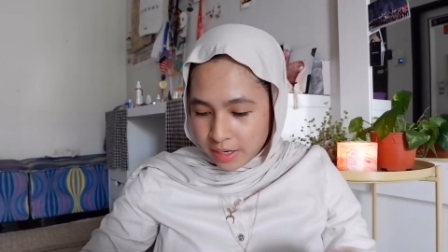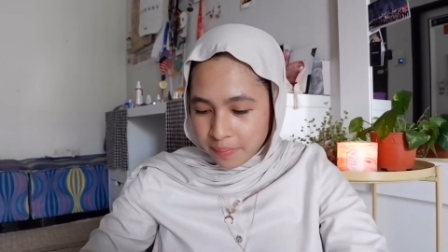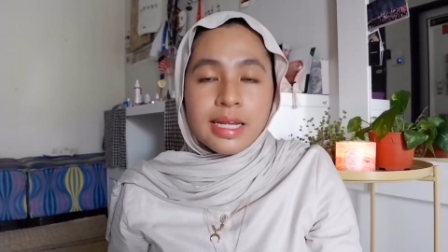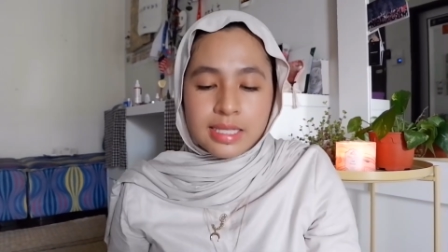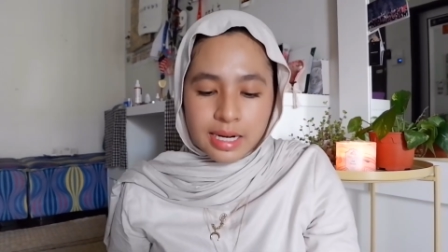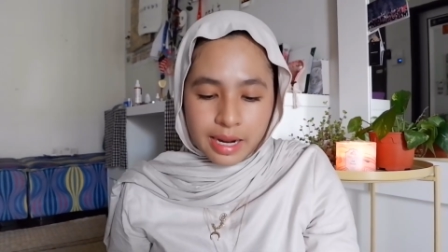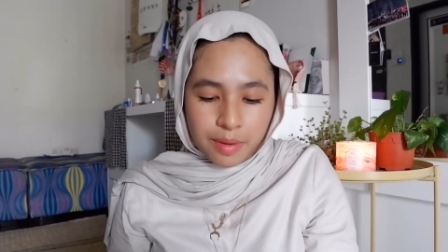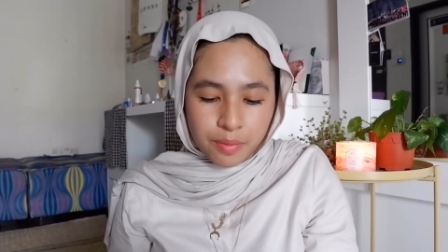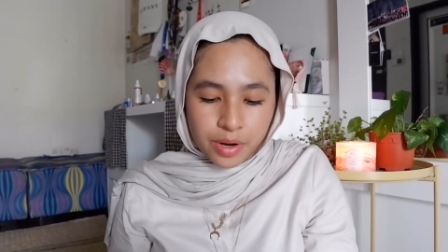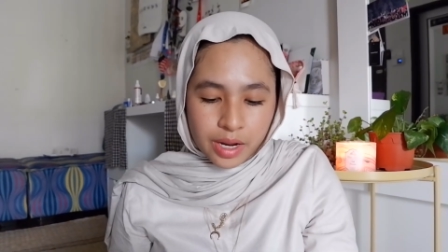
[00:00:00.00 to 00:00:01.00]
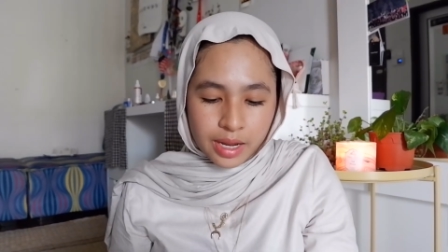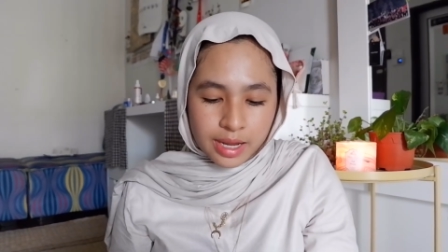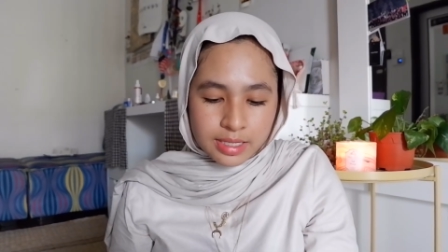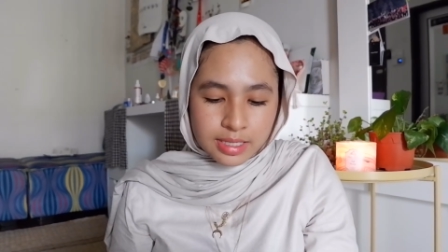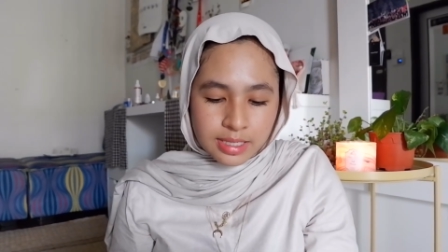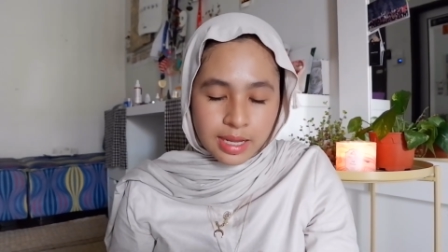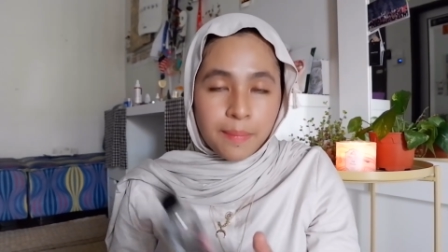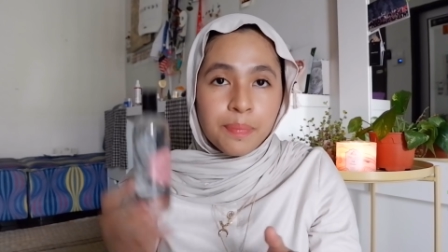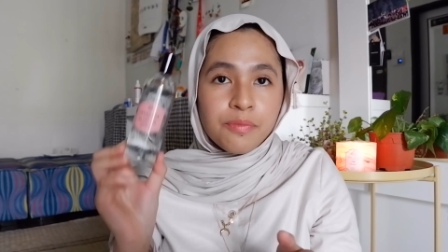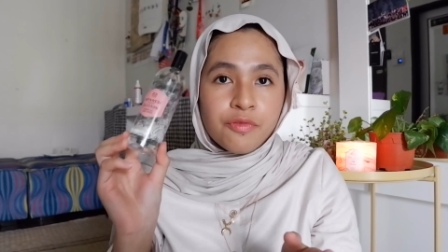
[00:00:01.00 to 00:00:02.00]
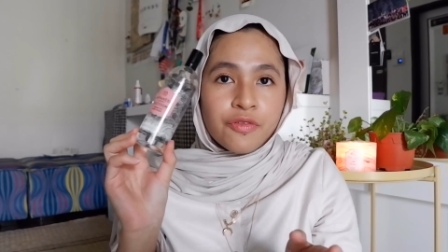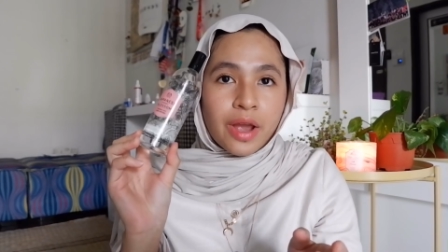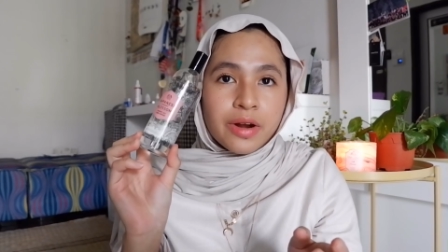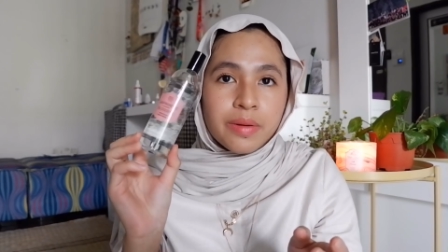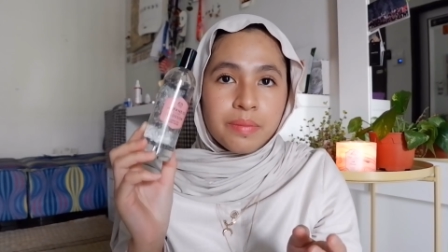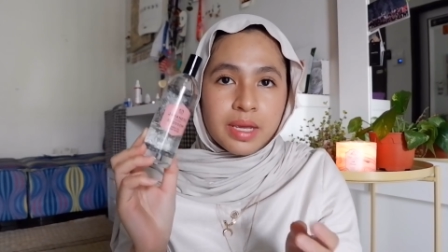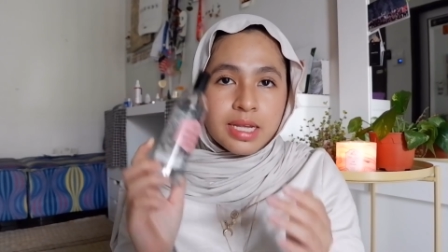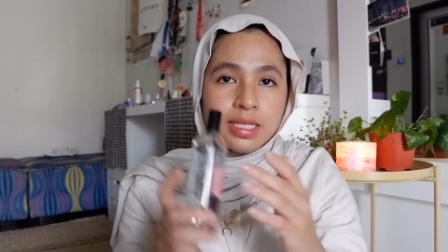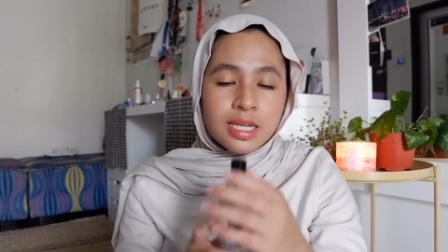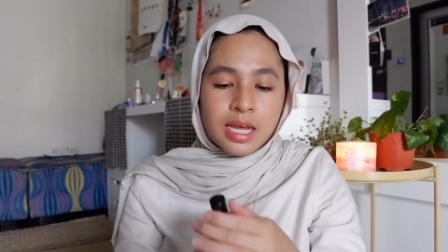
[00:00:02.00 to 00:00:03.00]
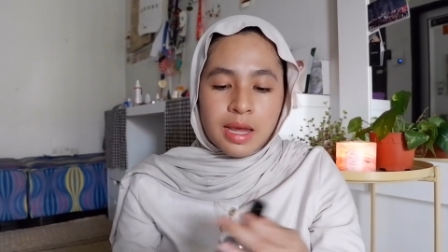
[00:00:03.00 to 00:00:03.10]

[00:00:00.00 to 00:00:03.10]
Next thing that I bring is some fragrant mist